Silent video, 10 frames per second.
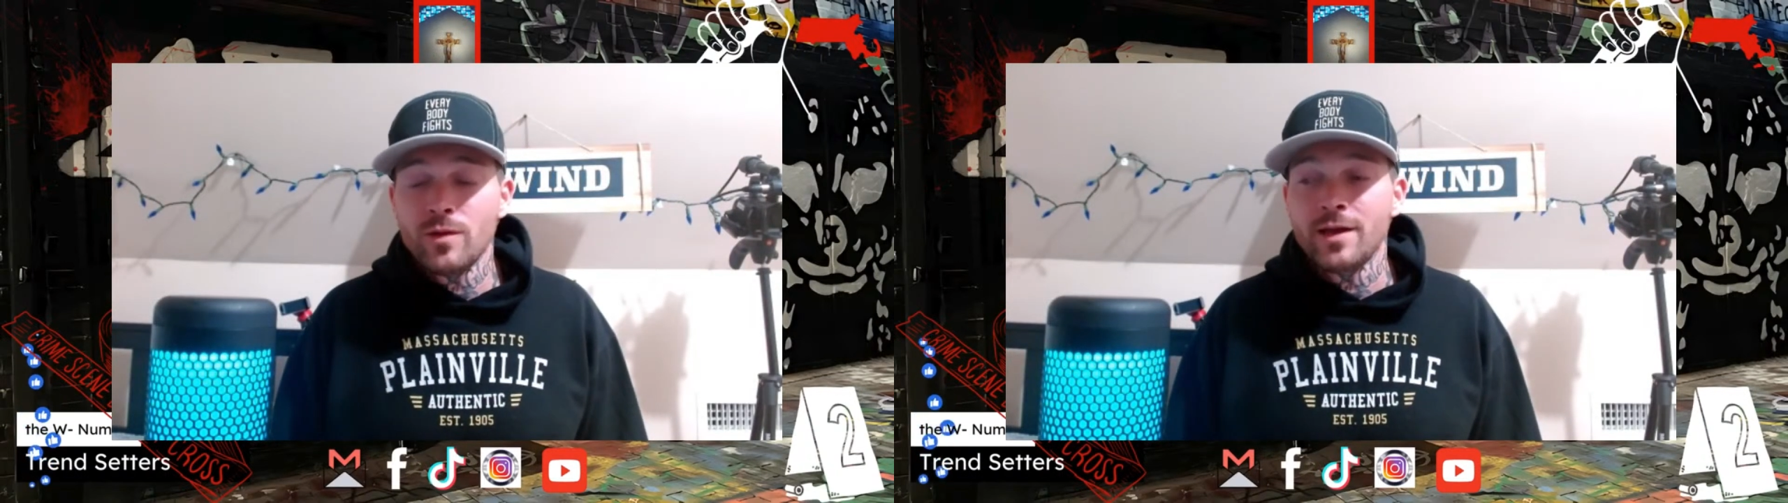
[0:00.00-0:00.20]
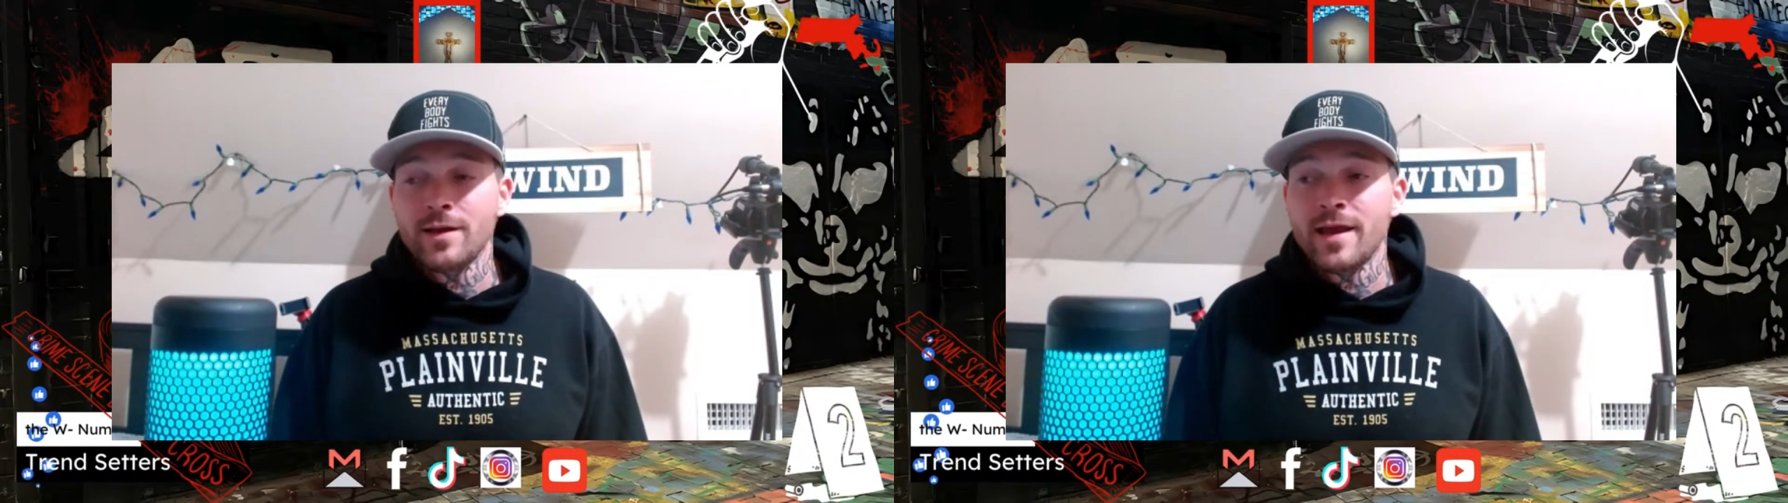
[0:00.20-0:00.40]

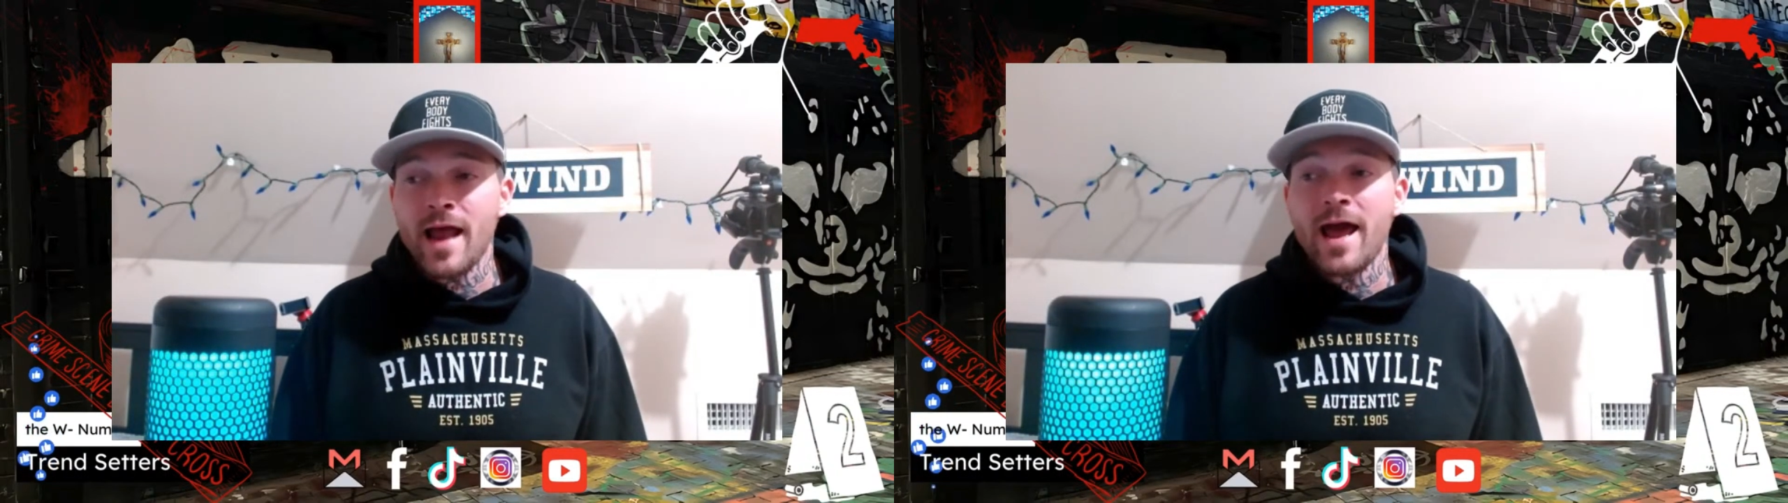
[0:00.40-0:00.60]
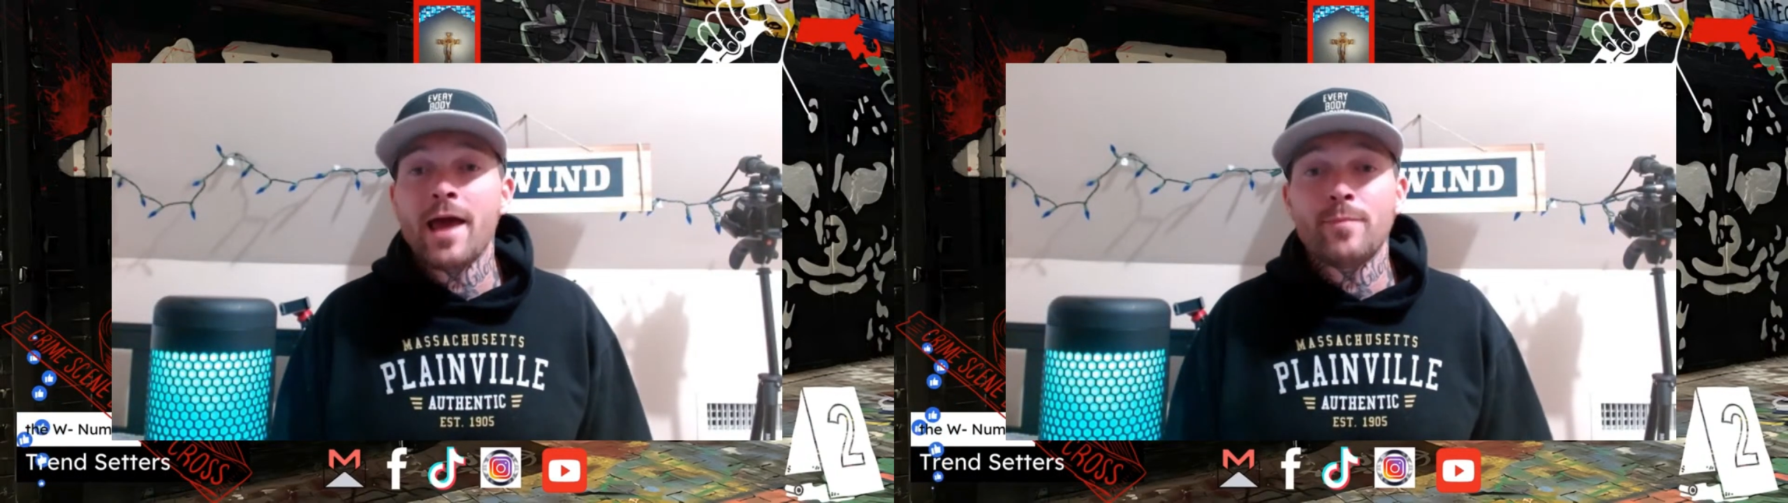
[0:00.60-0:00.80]
And
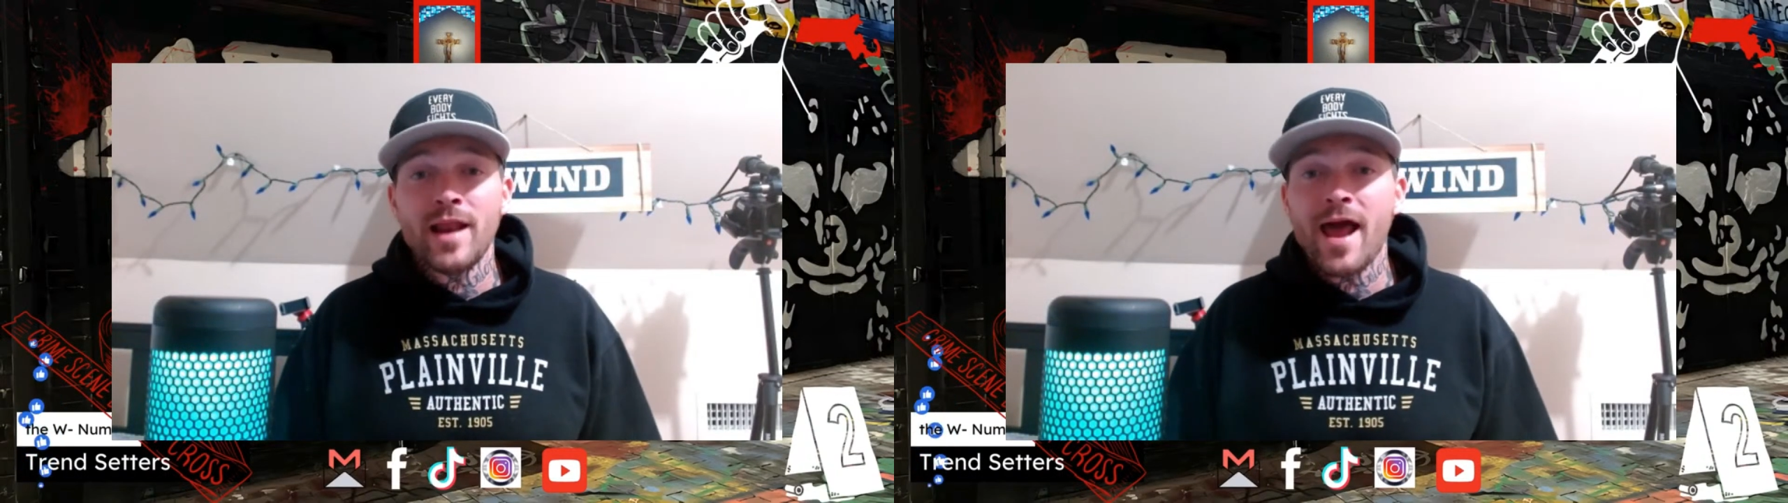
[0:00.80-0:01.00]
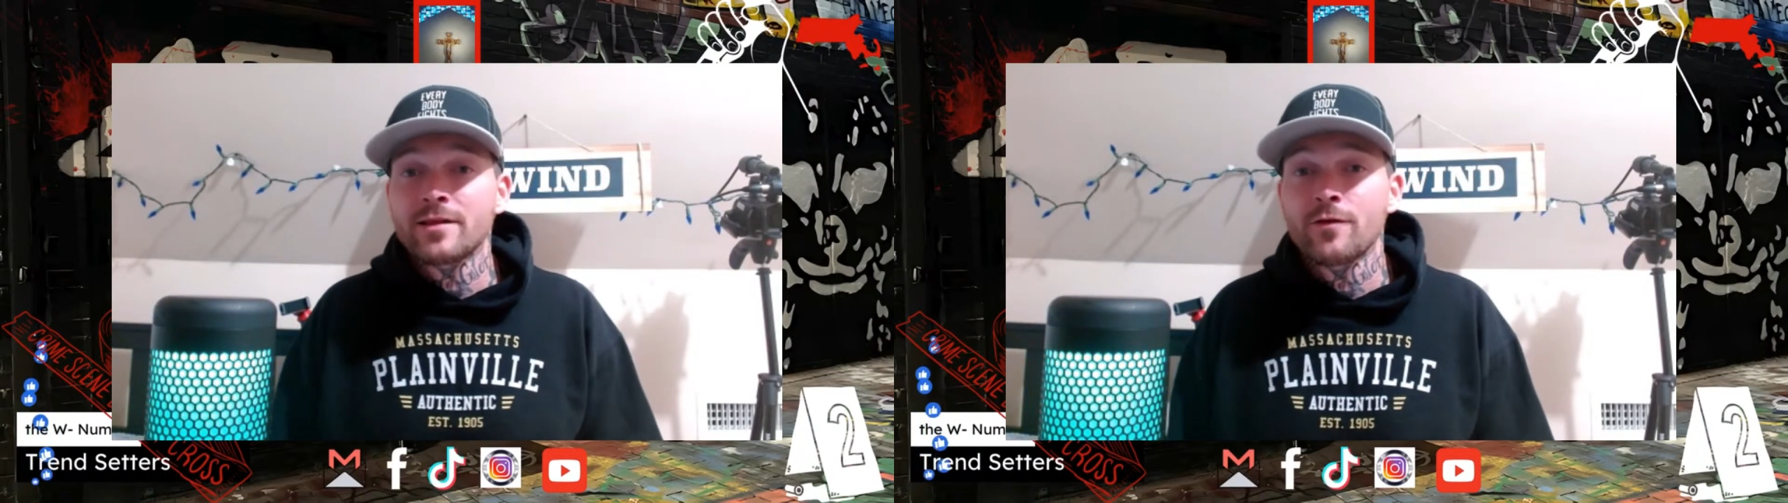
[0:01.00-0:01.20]
I had been
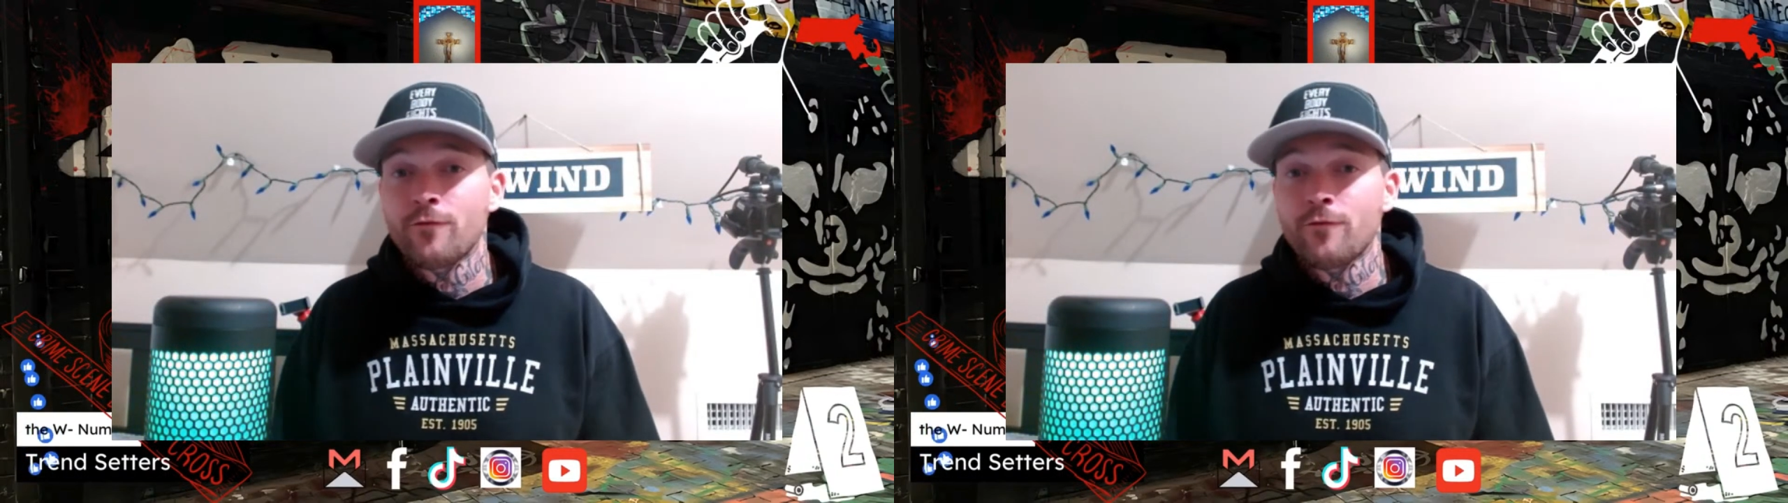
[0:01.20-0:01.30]
acting a